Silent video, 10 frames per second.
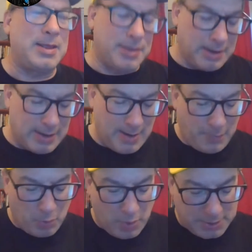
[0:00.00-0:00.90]
the
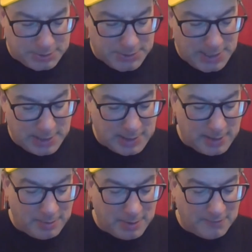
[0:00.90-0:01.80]
number 1 seed,
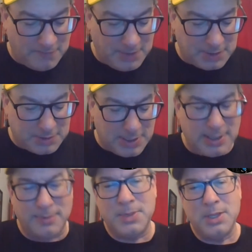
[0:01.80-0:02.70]
another undefeated
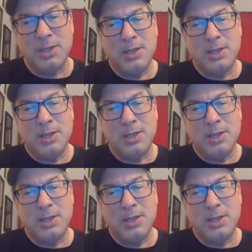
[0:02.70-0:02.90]
team